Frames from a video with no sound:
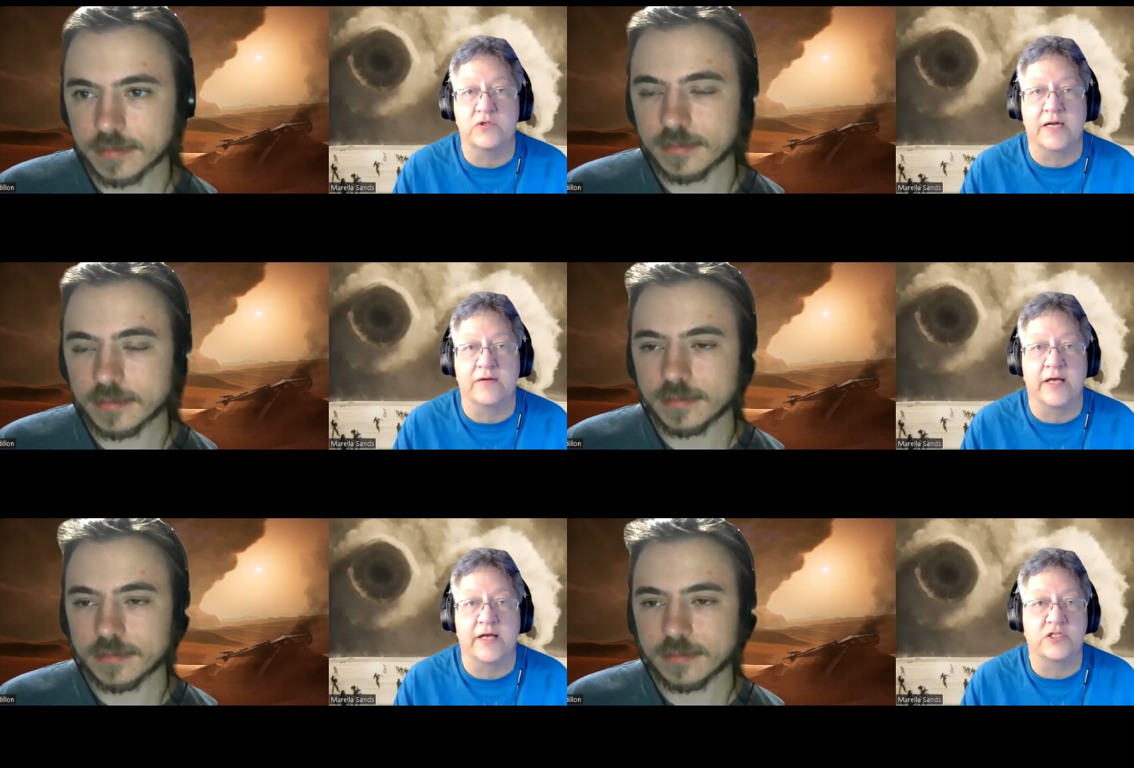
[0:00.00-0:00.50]
Speaker 1: kind
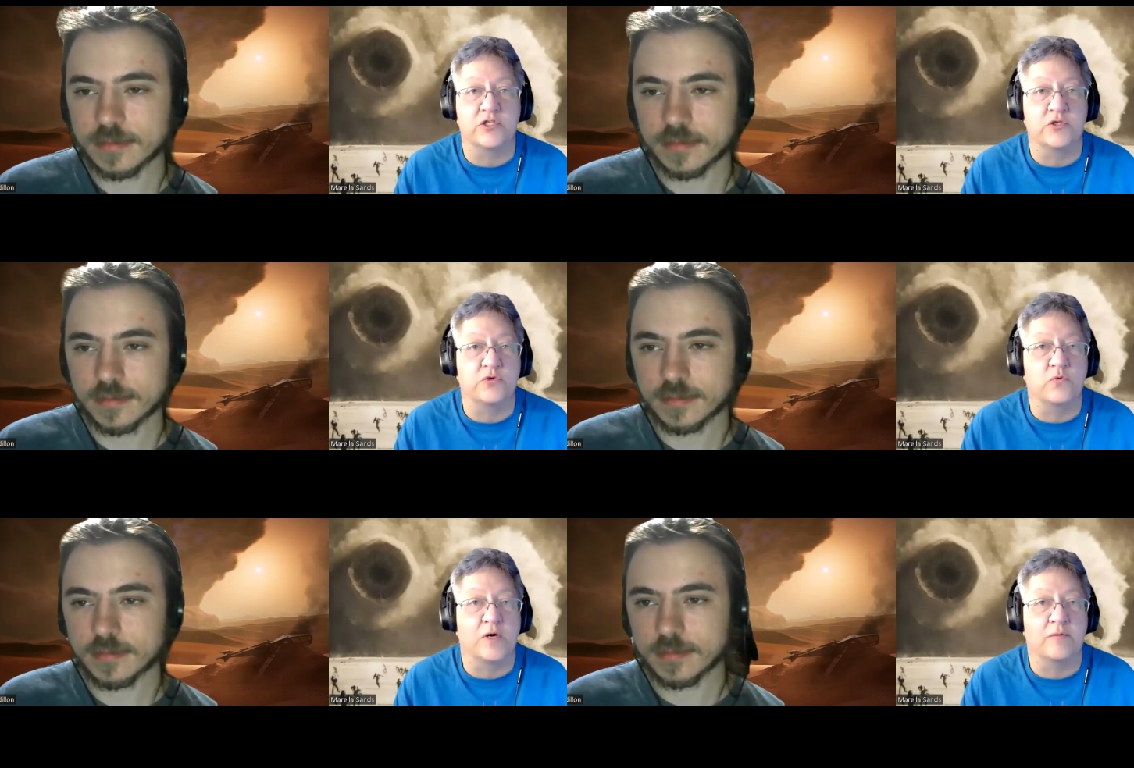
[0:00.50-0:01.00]
of likes
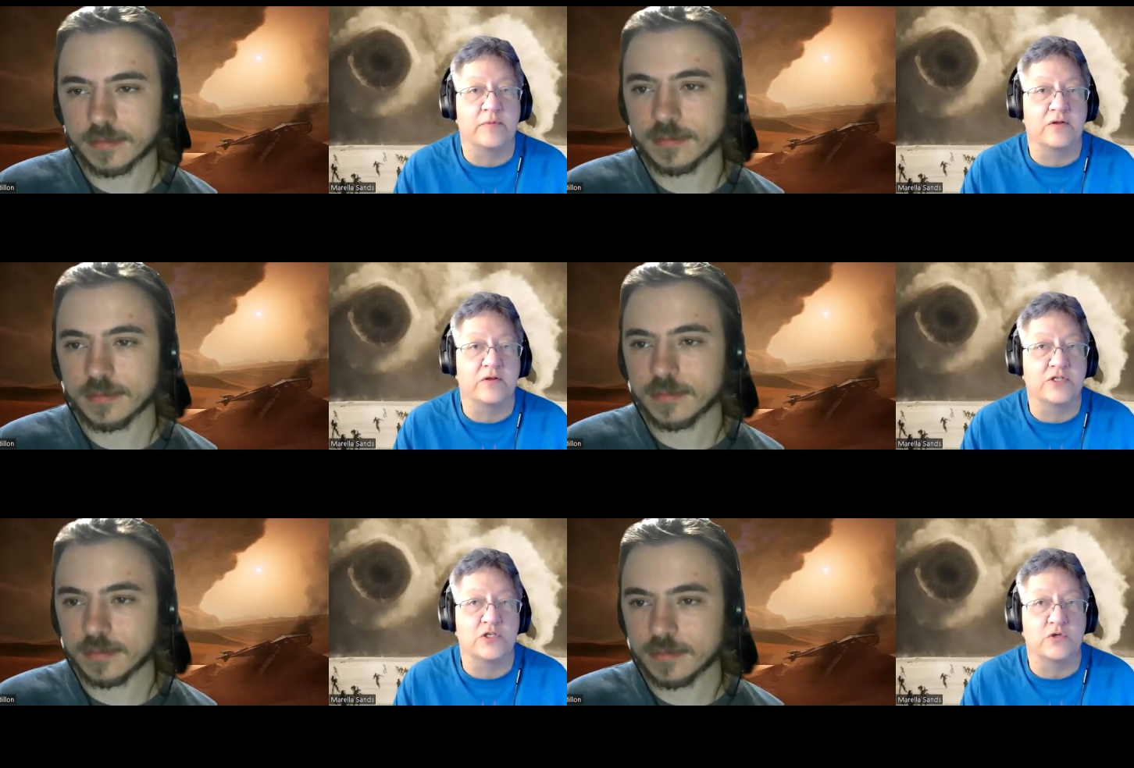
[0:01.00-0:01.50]
Dune one better
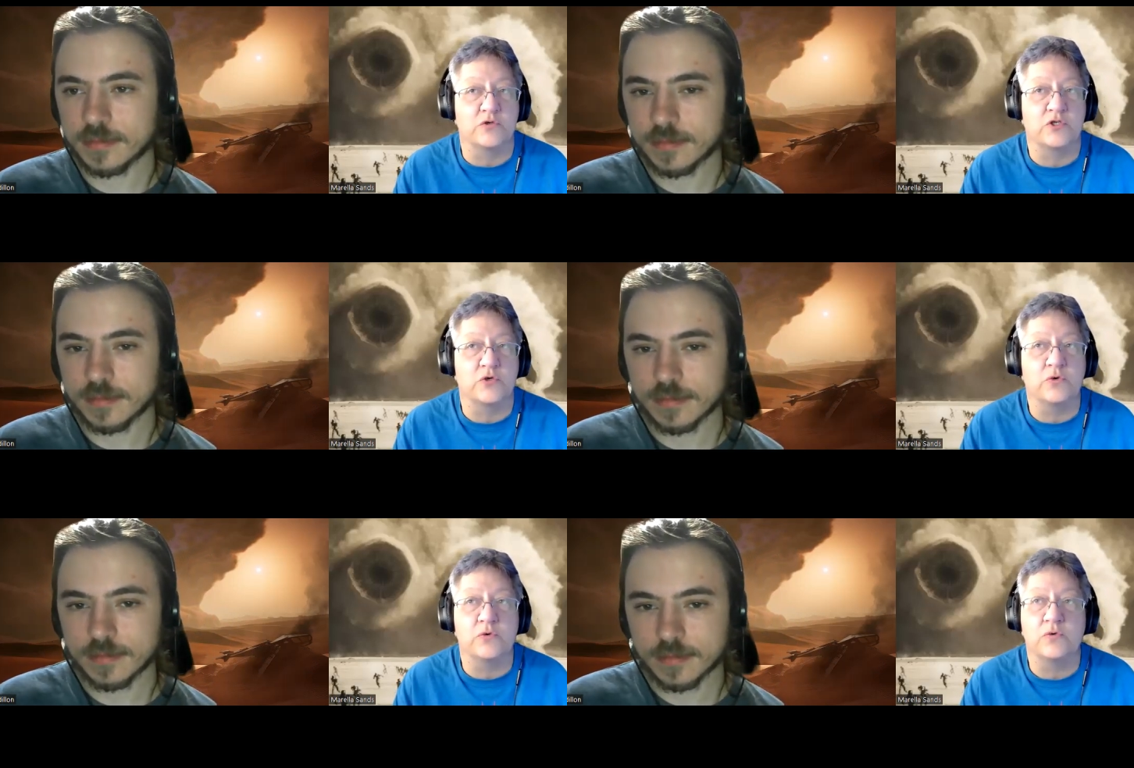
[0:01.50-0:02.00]
than Dune
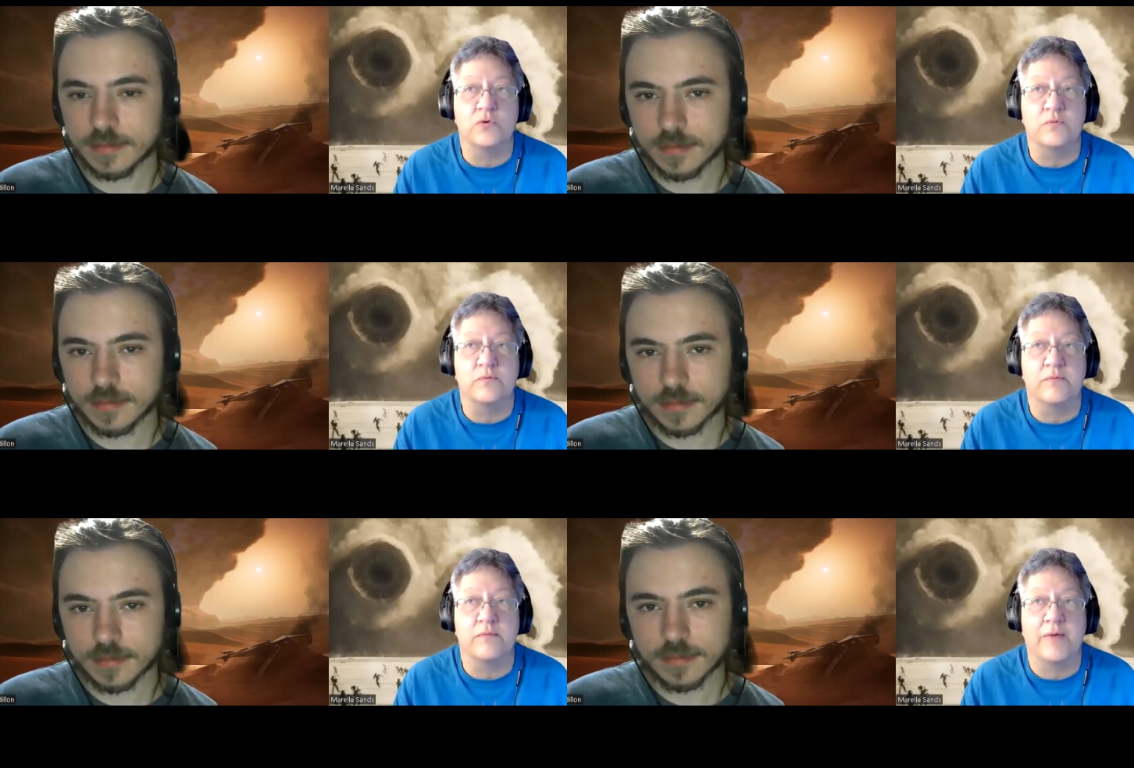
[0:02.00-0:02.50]
two,
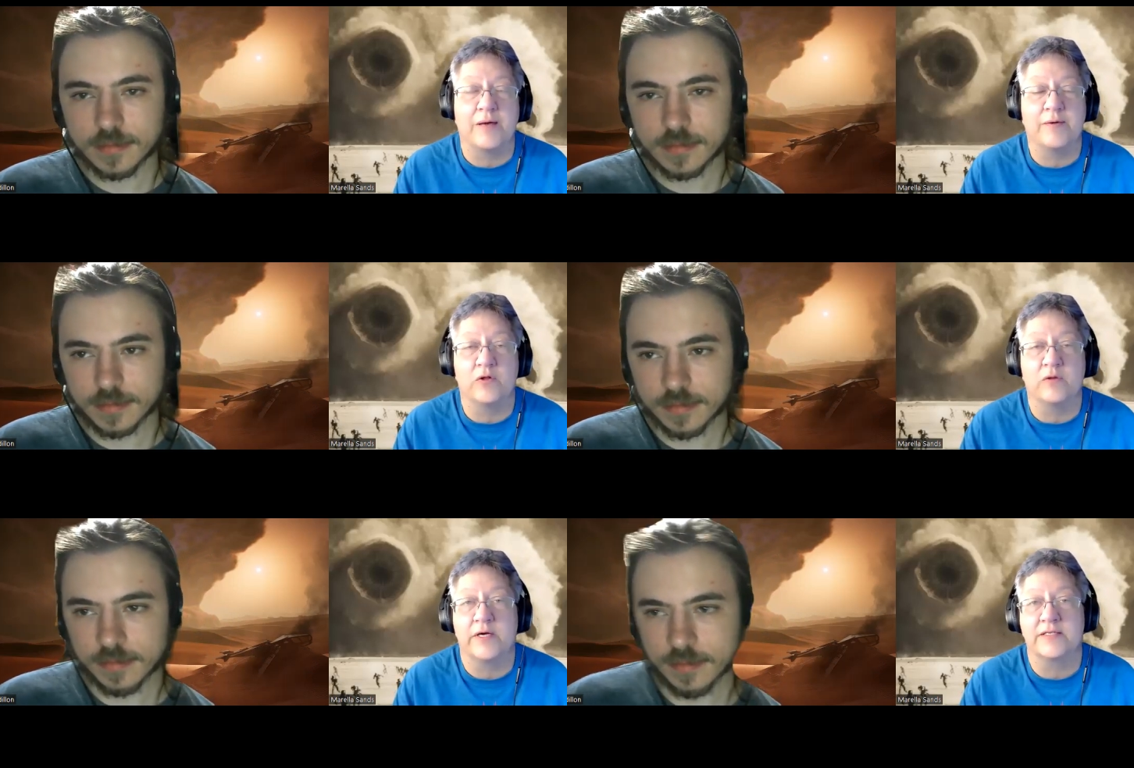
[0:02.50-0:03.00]
maybe
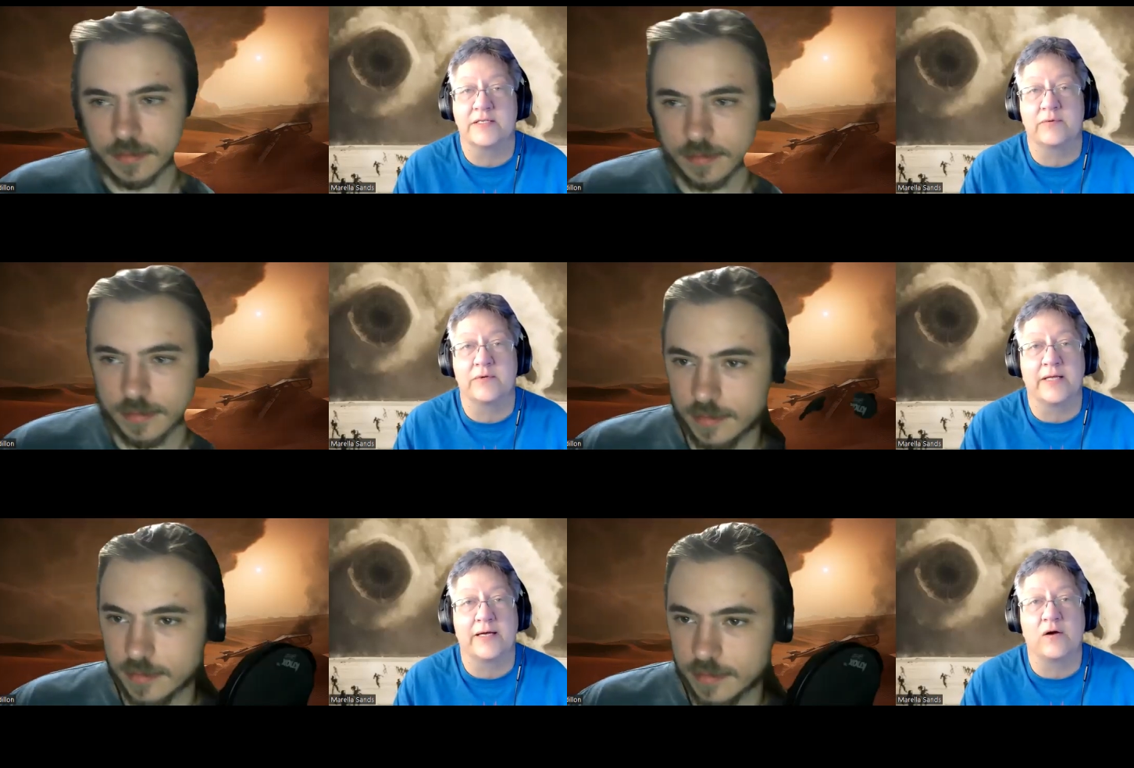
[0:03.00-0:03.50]
only because I
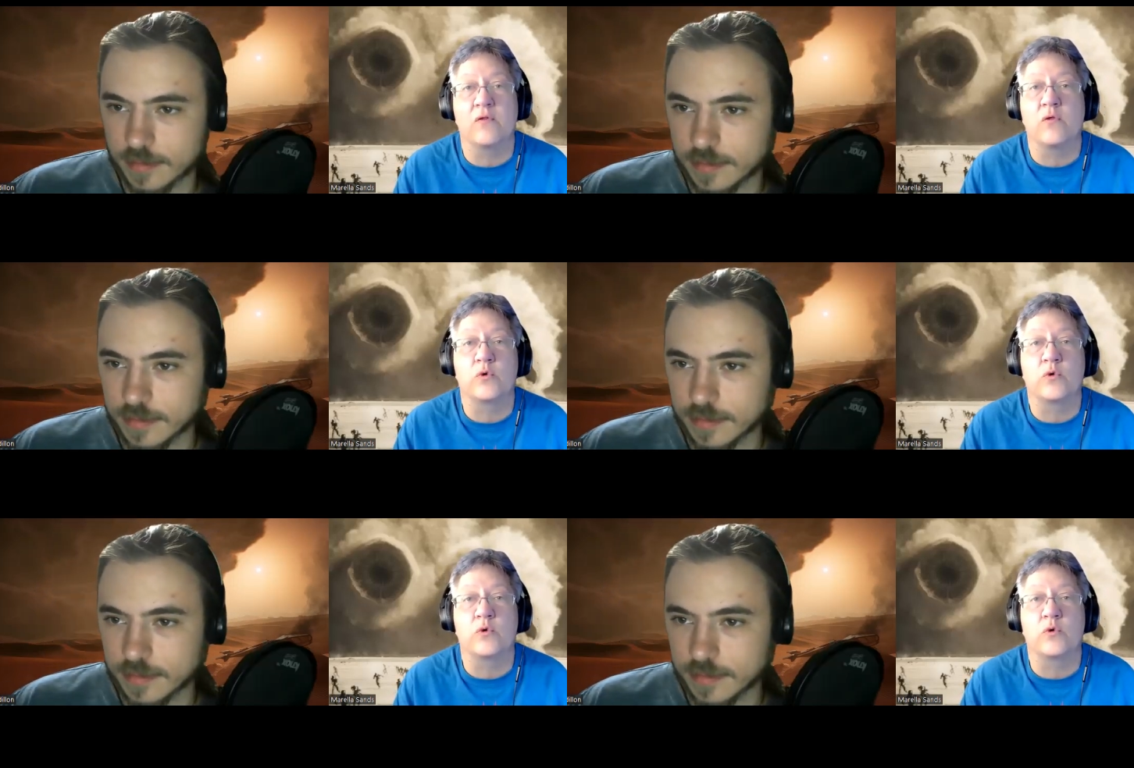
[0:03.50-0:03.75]
really like all the